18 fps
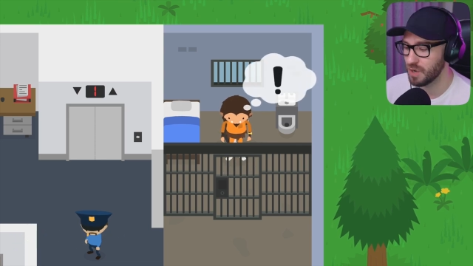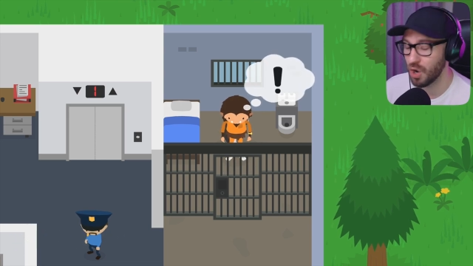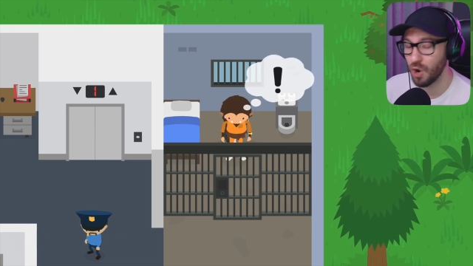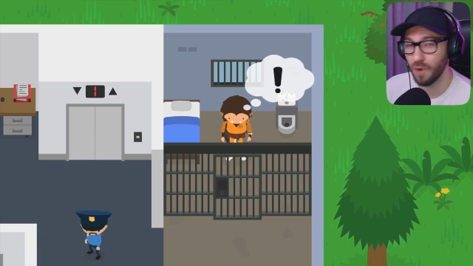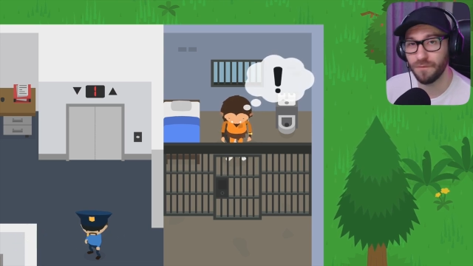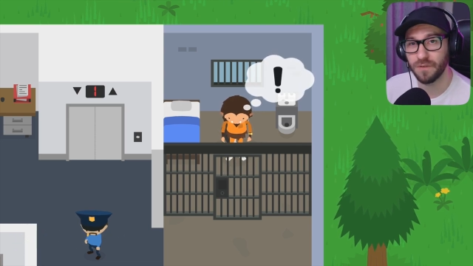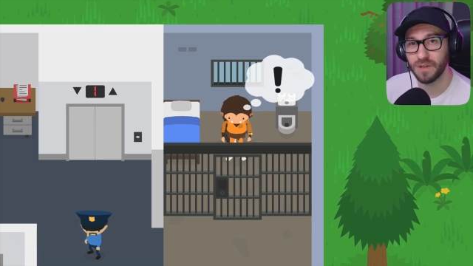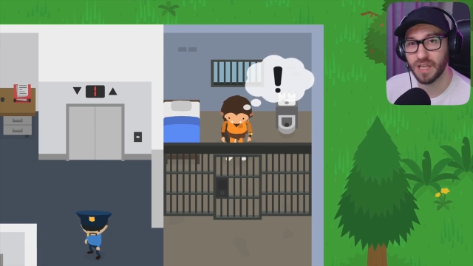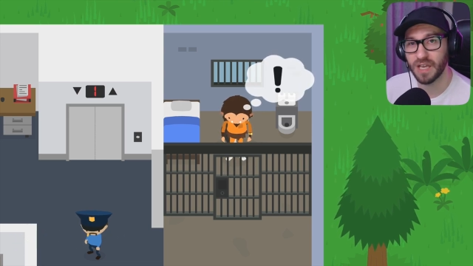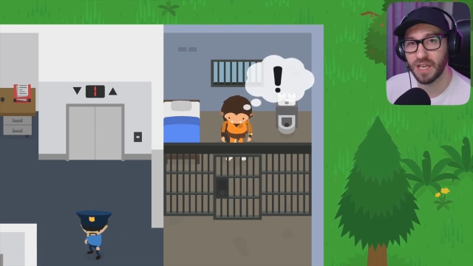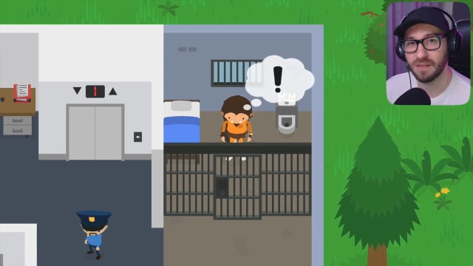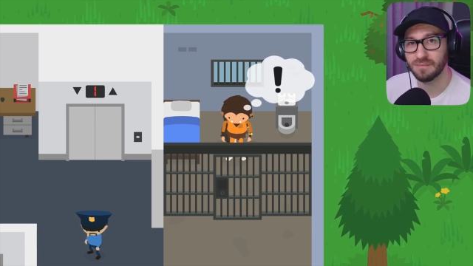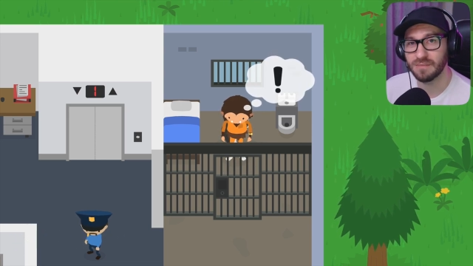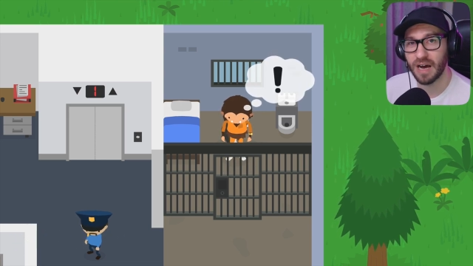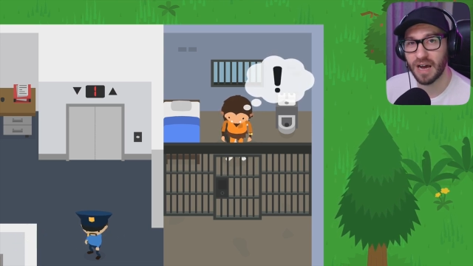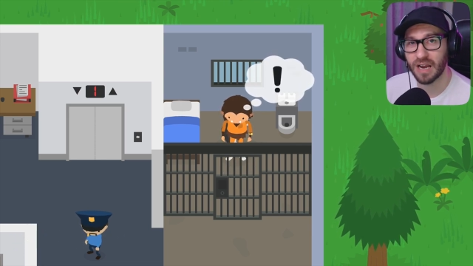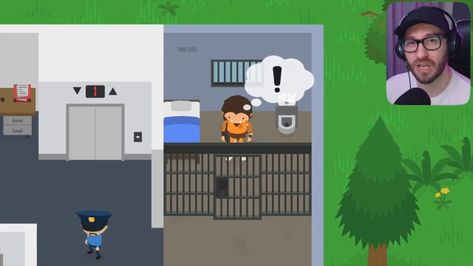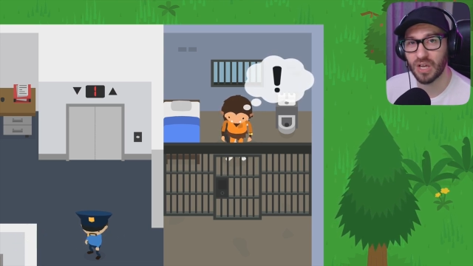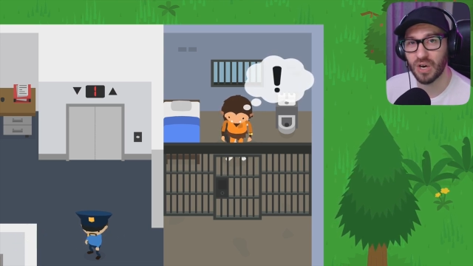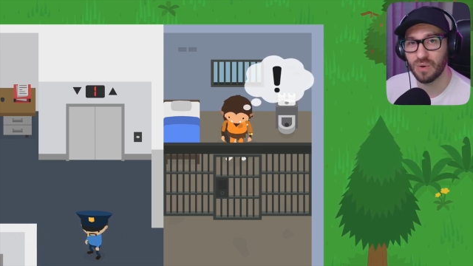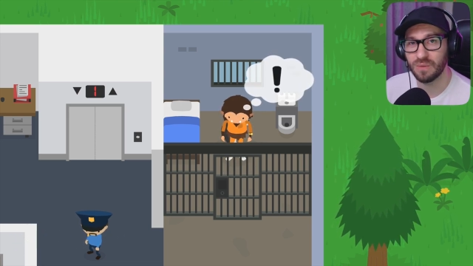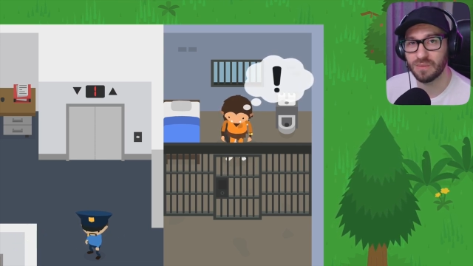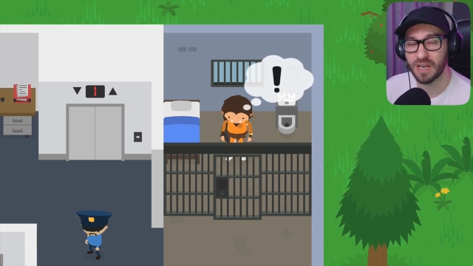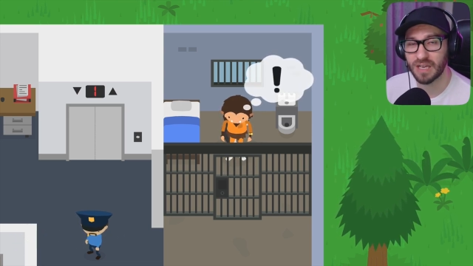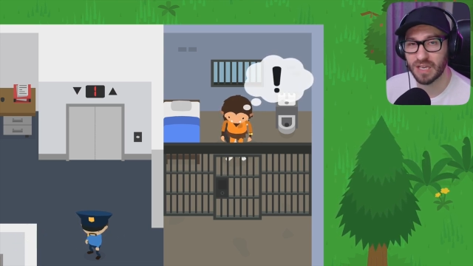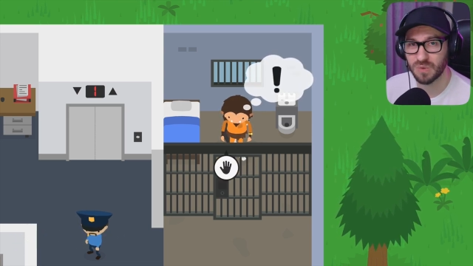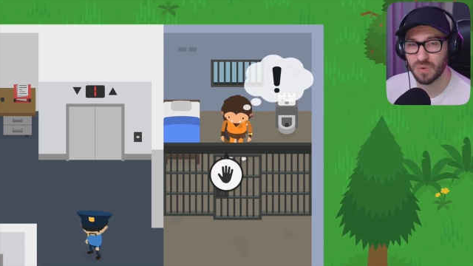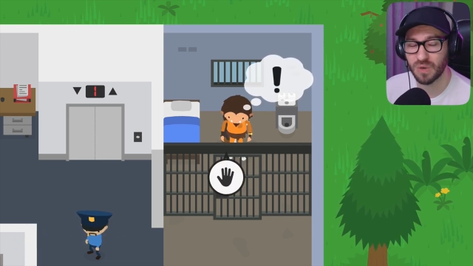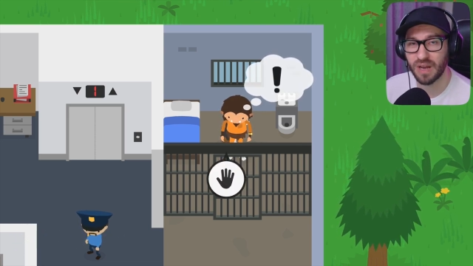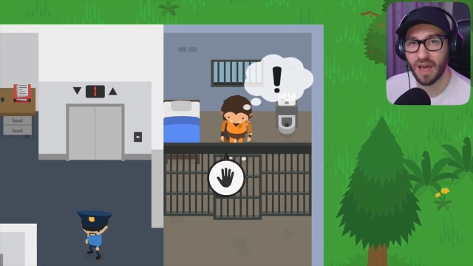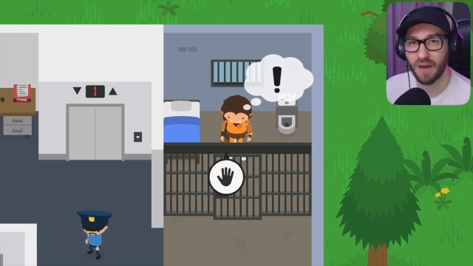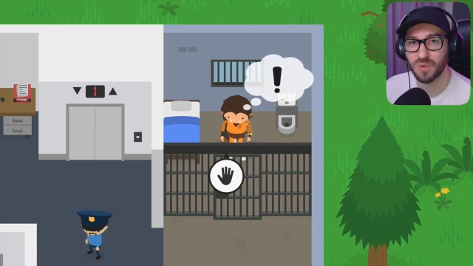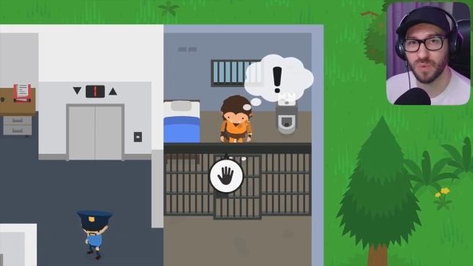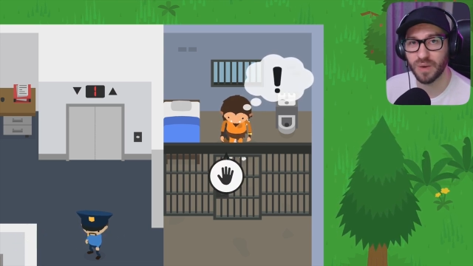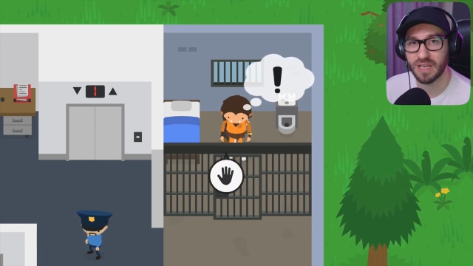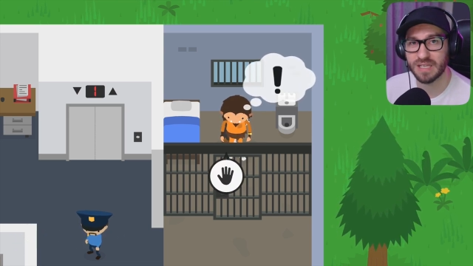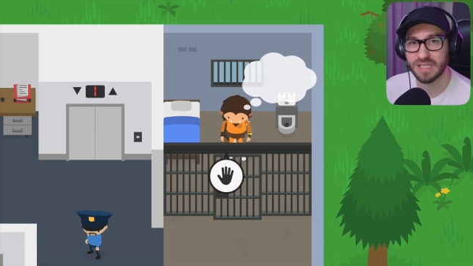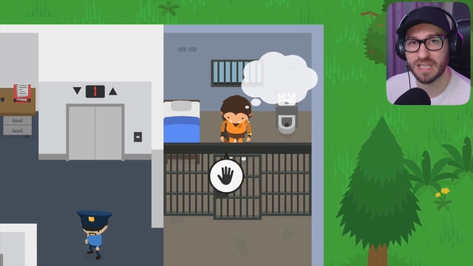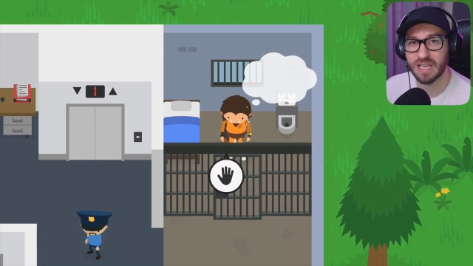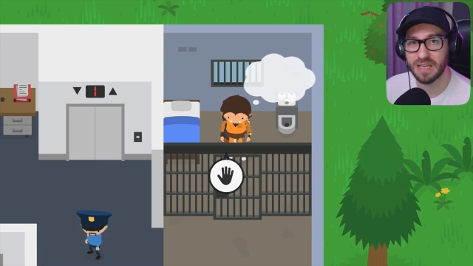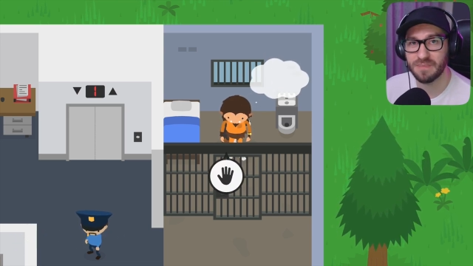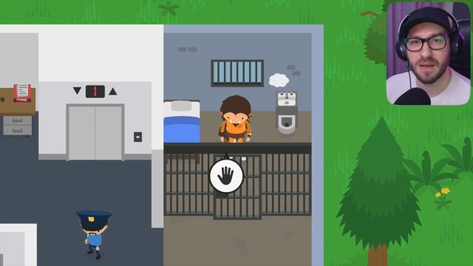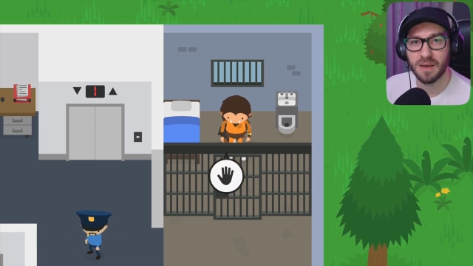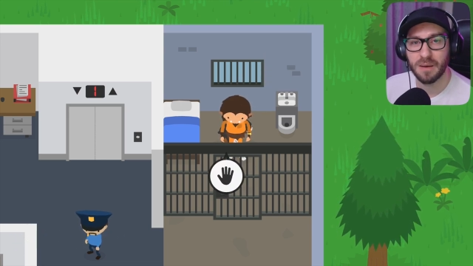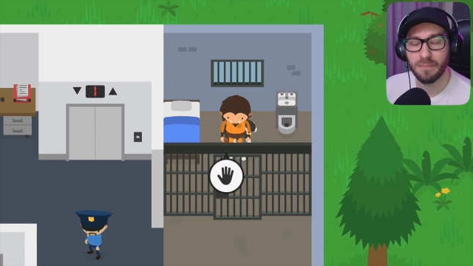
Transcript: Hopefully, I don't know, I guess we're gonna have to wait and see.